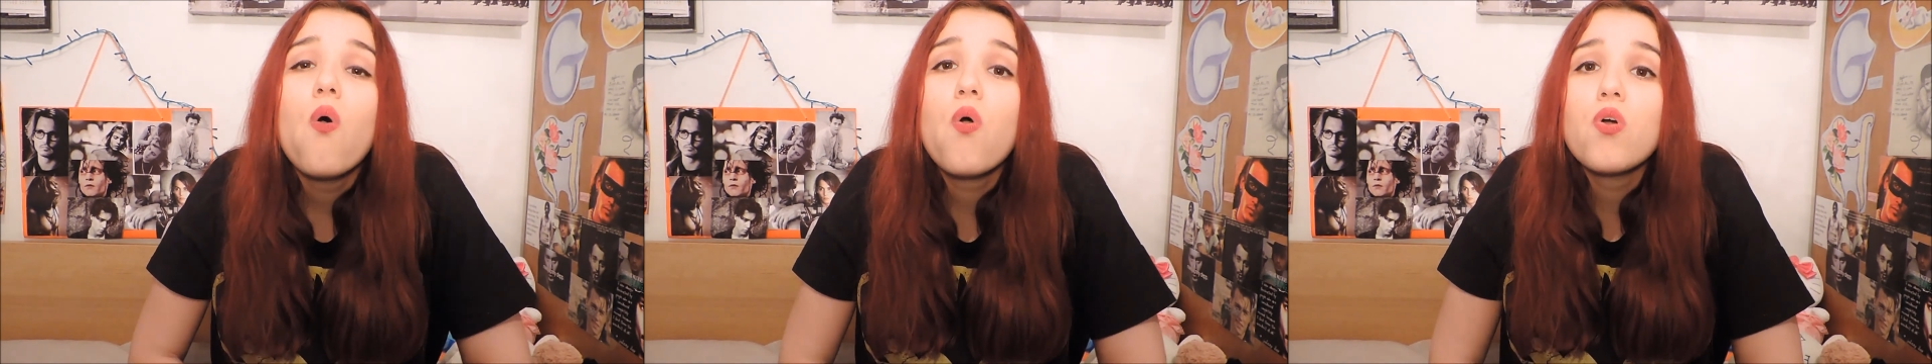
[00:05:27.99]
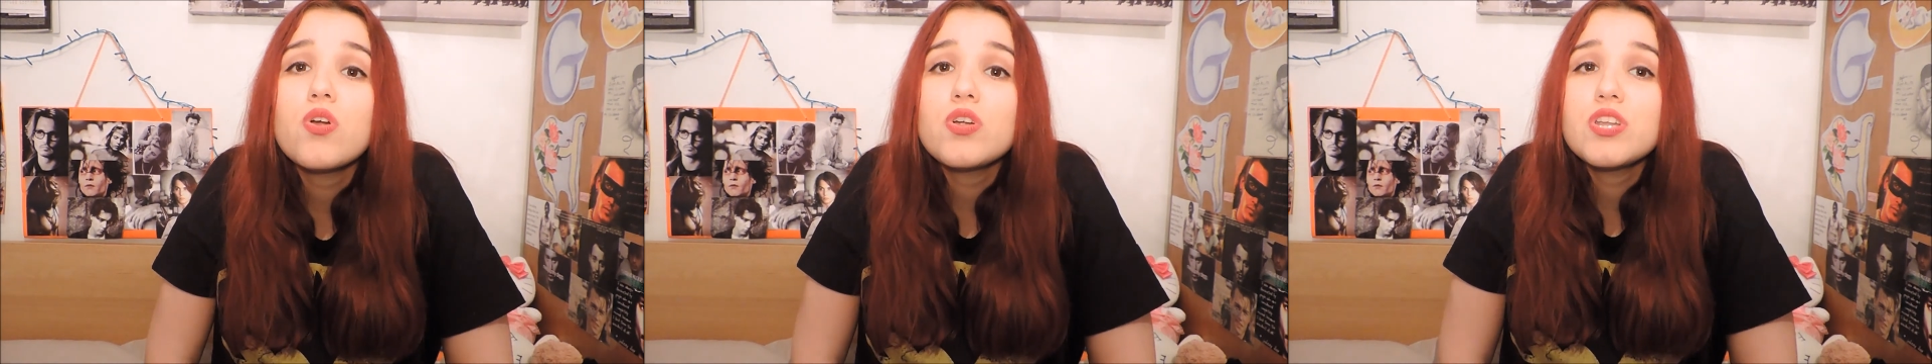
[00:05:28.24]

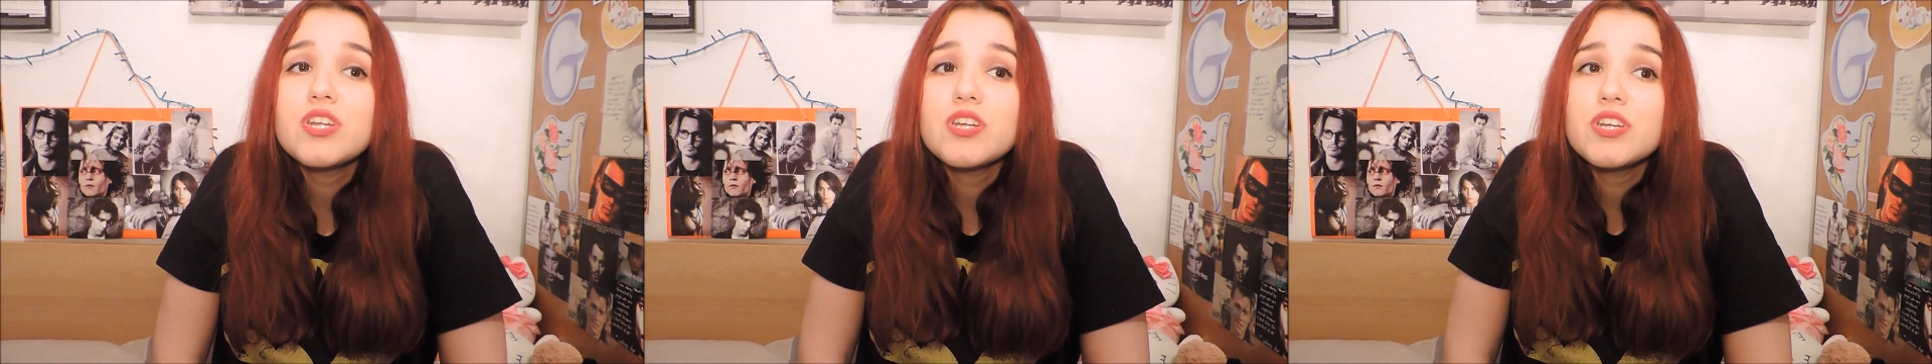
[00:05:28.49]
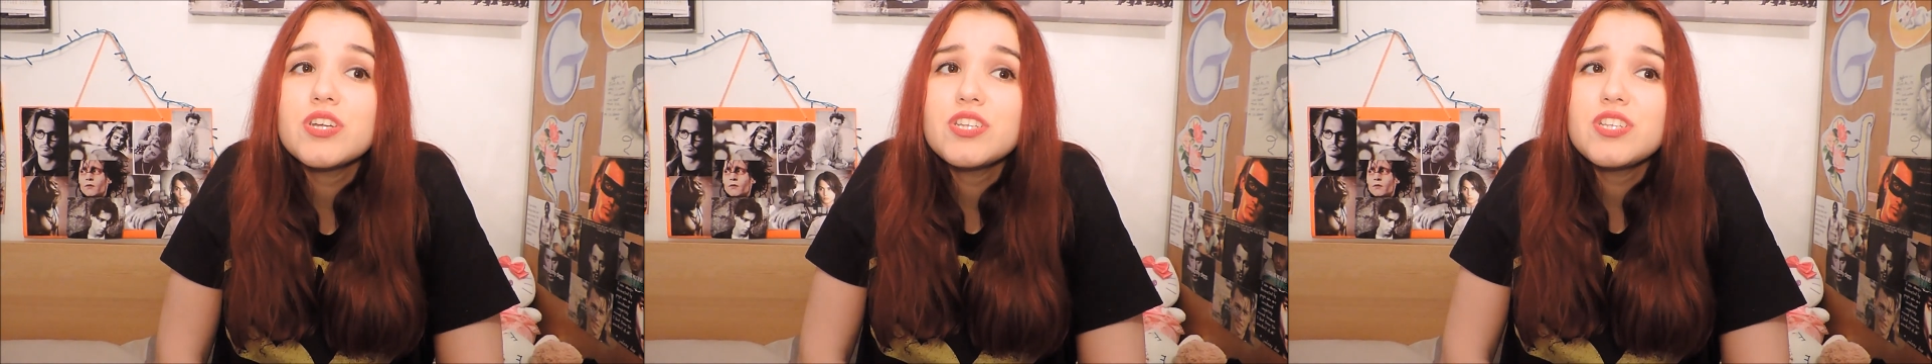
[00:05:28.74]

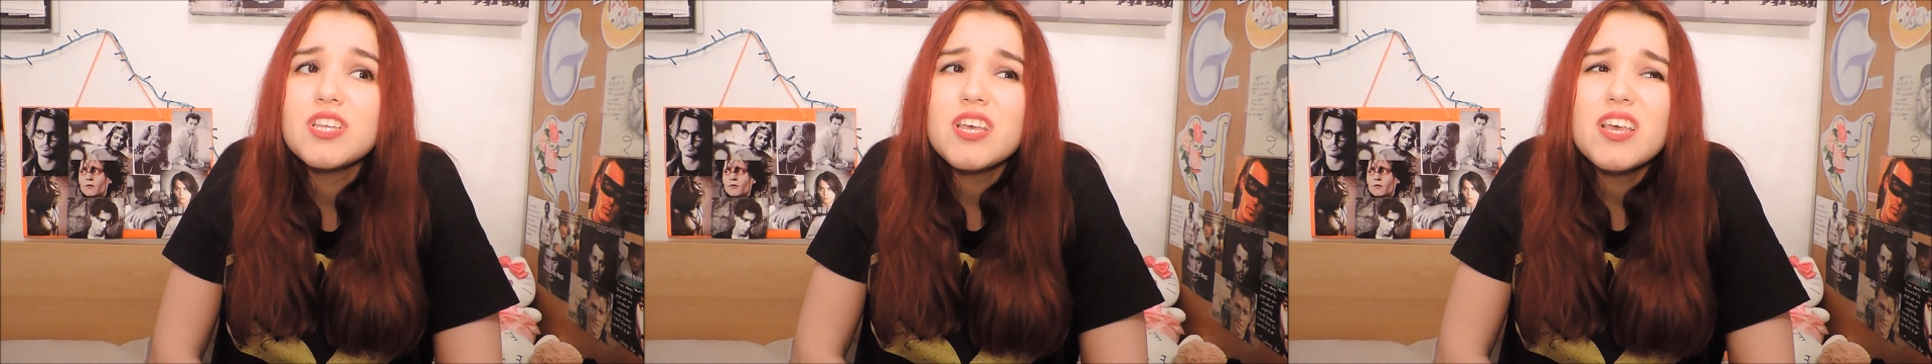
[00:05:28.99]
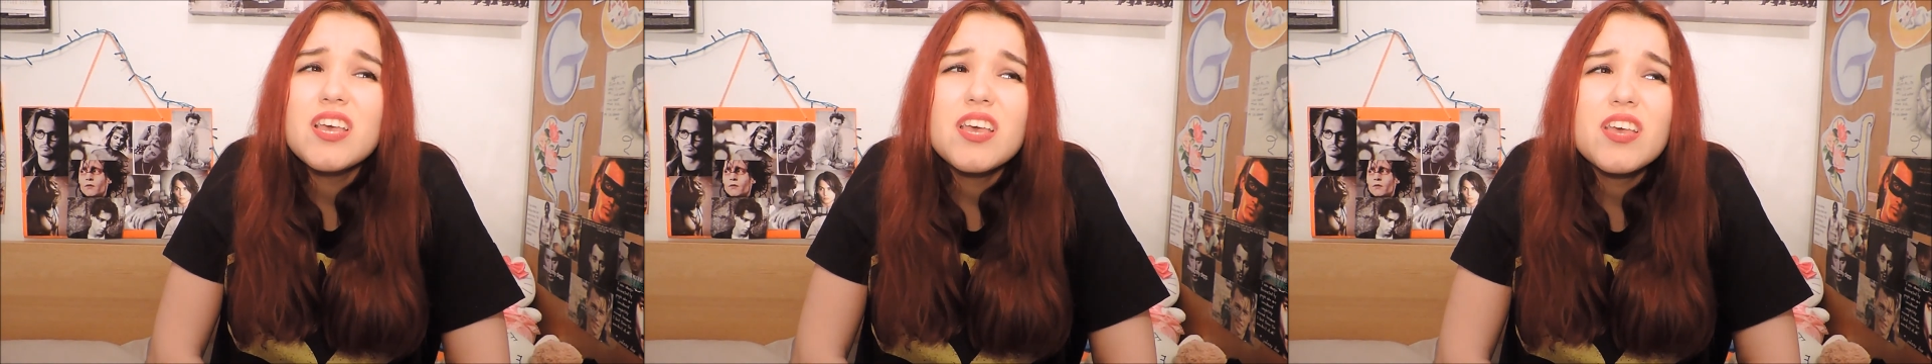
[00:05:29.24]
ordered
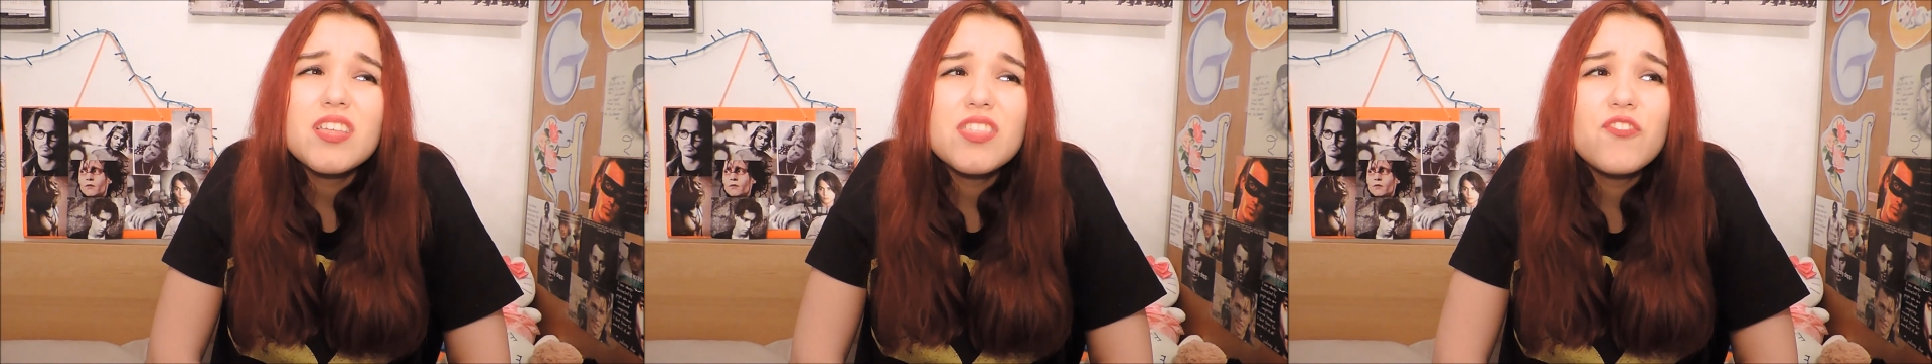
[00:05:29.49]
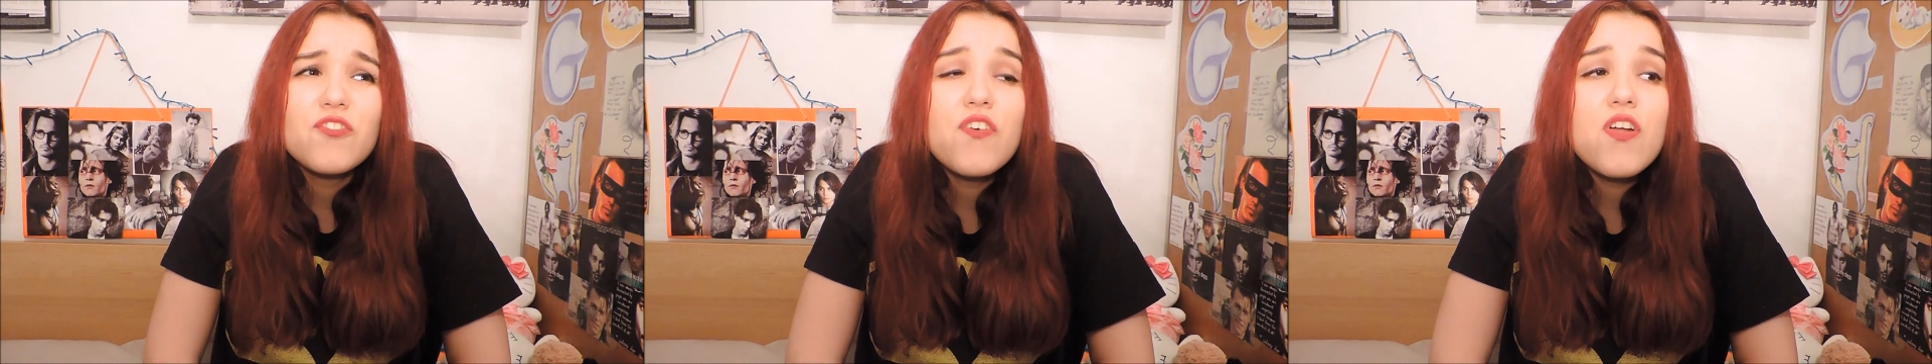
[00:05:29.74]

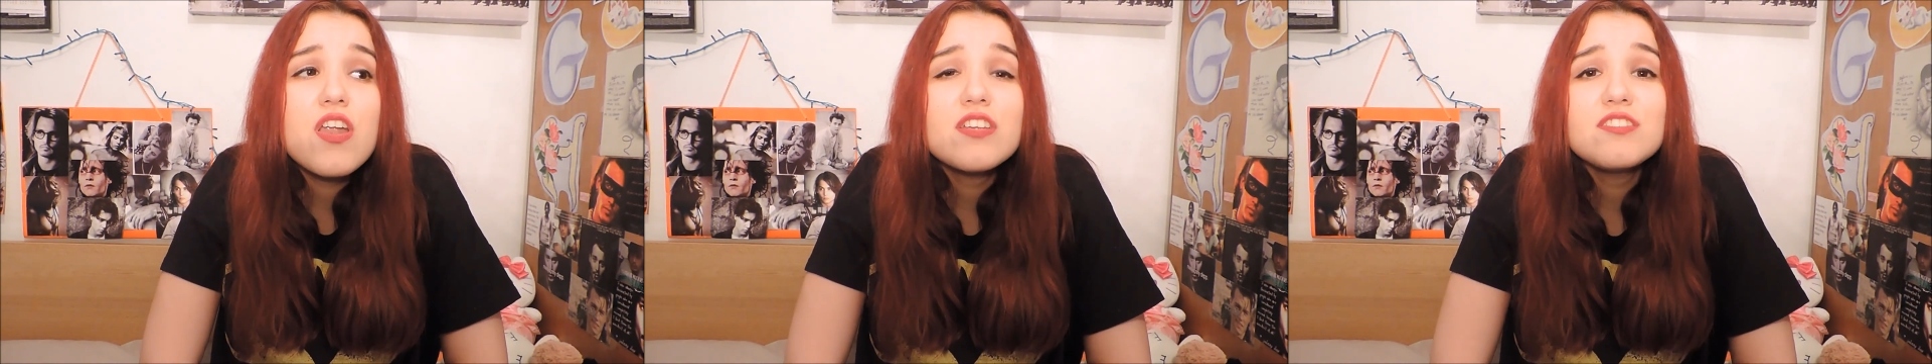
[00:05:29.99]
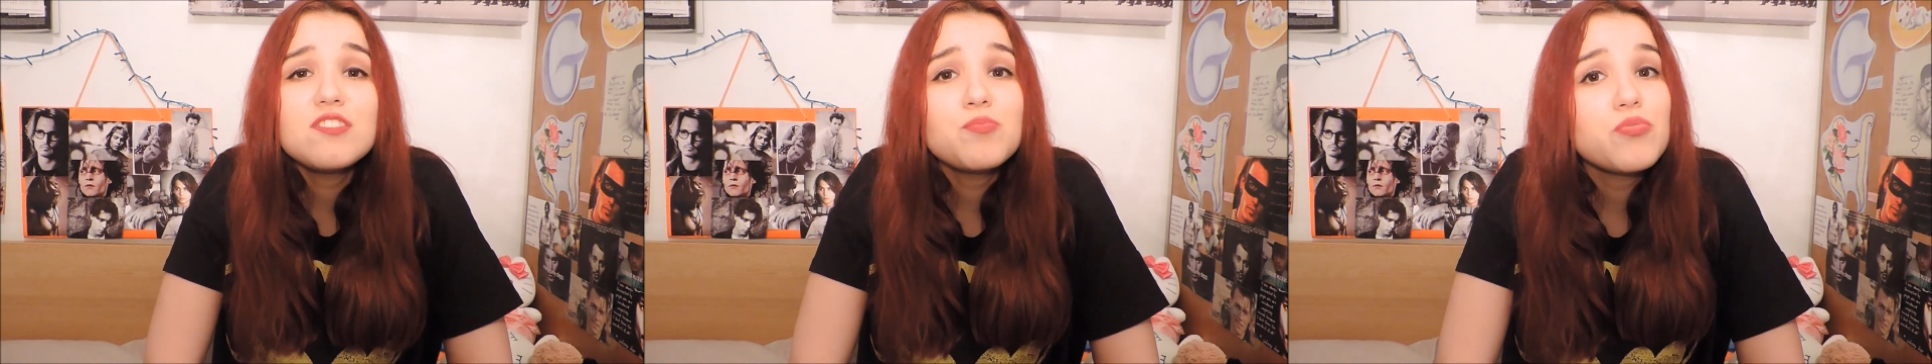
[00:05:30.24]
the
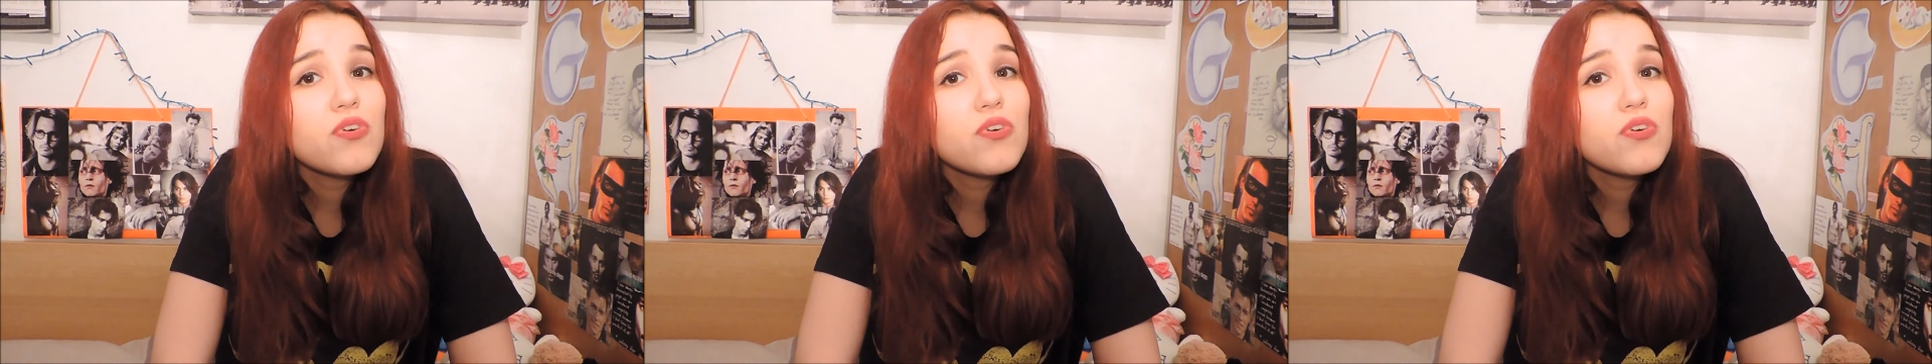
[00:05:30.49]
first